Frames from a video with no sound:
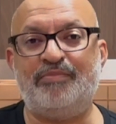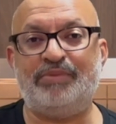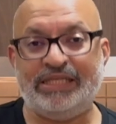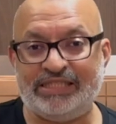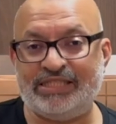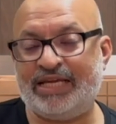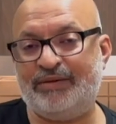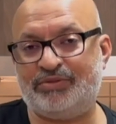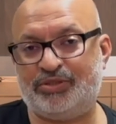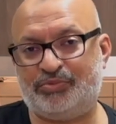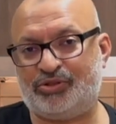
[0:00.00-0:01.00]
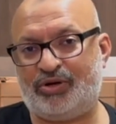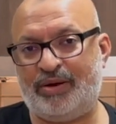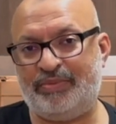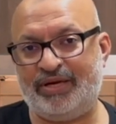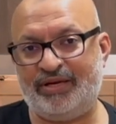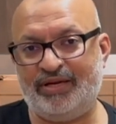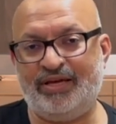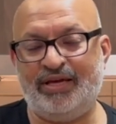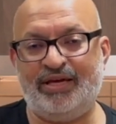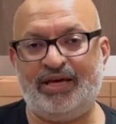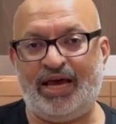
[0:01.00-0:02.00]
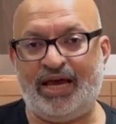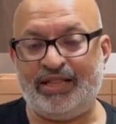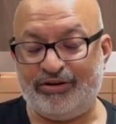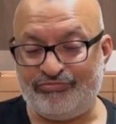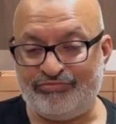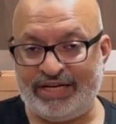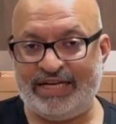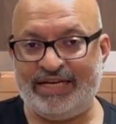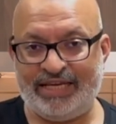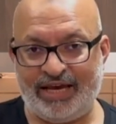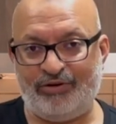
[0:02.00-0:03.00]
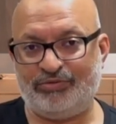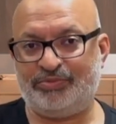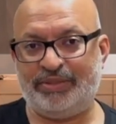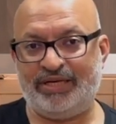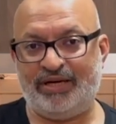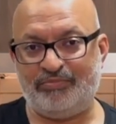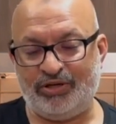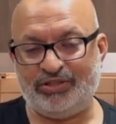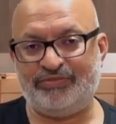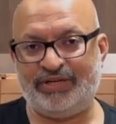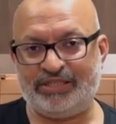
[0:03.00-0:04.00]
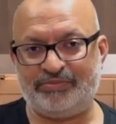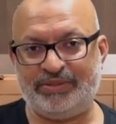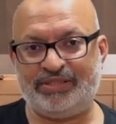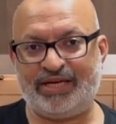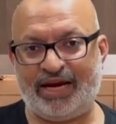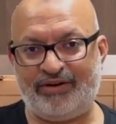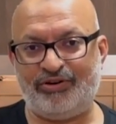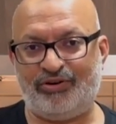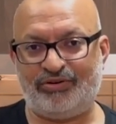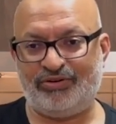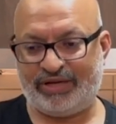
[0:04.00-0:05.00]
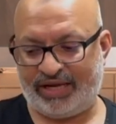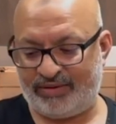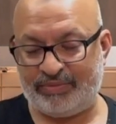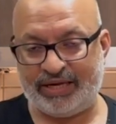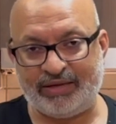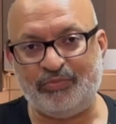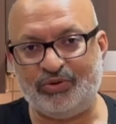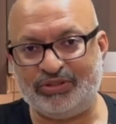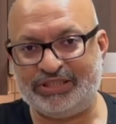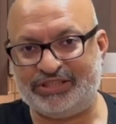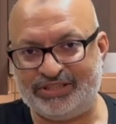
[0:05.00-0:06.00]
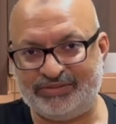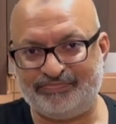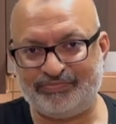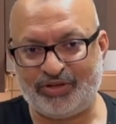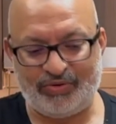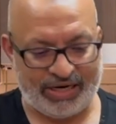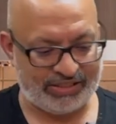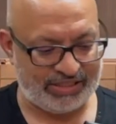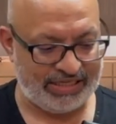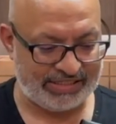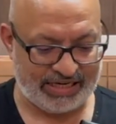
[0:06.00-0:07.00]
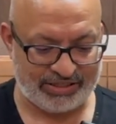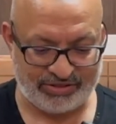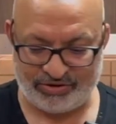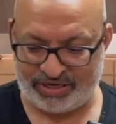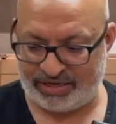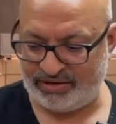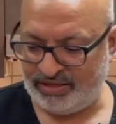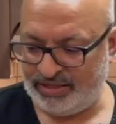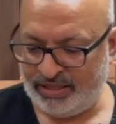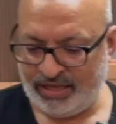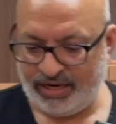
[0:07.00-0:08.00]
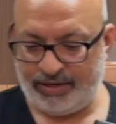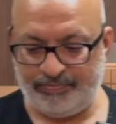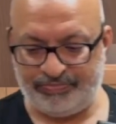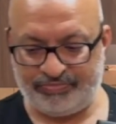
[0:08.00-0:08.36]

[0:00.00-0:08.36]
Please keep subscribing, and it really helps me and motivates me to carry on cooking and making more dishes. All right, so let's get cooking. I'm